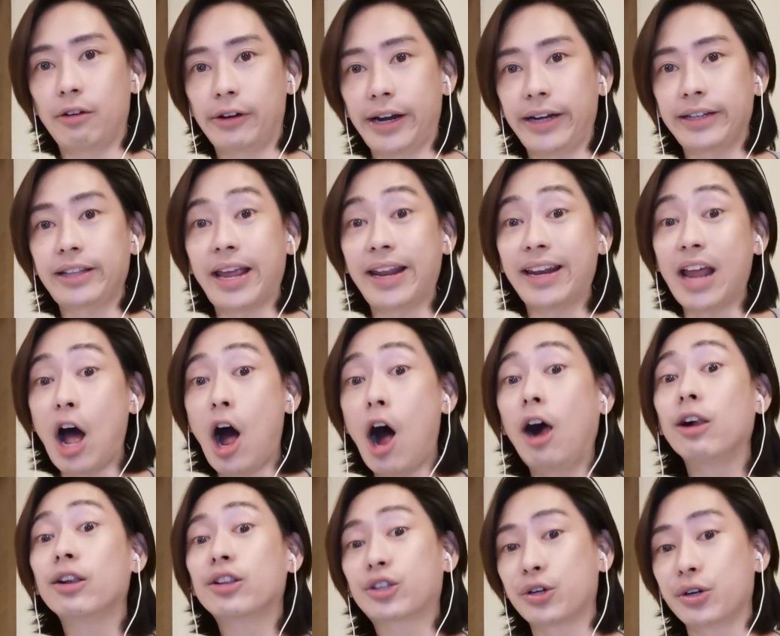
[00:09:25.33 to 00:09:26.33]
all right, and
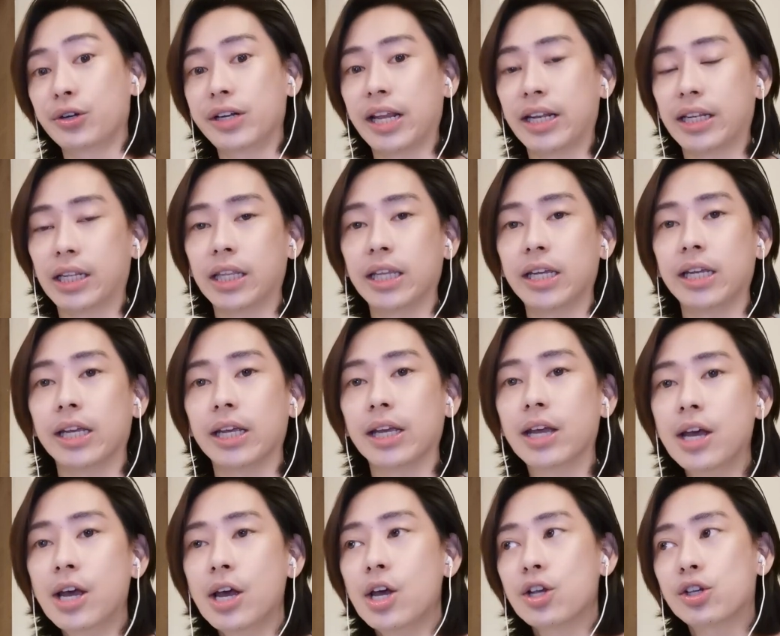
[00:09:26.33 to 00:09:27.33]
alternately.